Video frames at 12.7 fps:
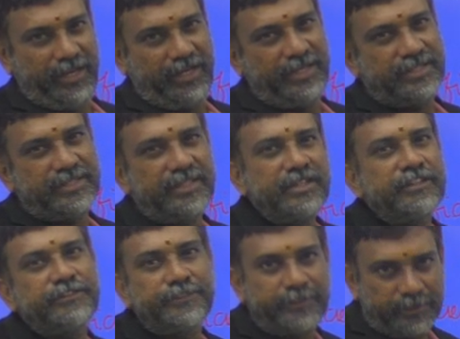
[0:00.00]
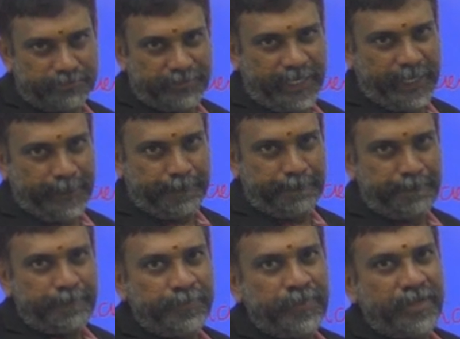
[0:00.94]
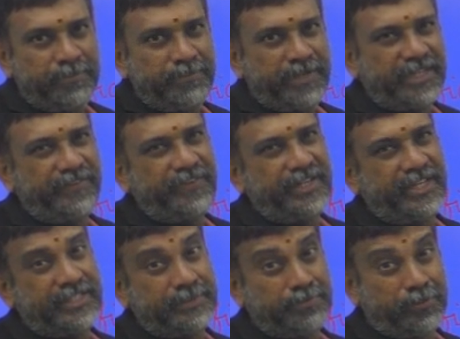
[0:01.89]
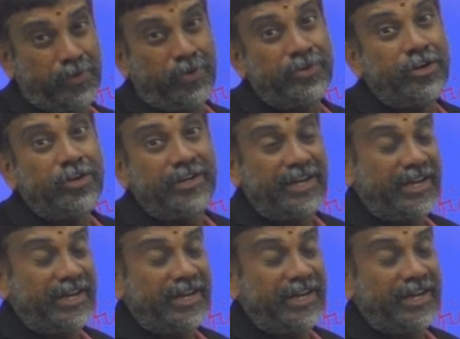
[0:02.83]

It is enough for me. But if it is more or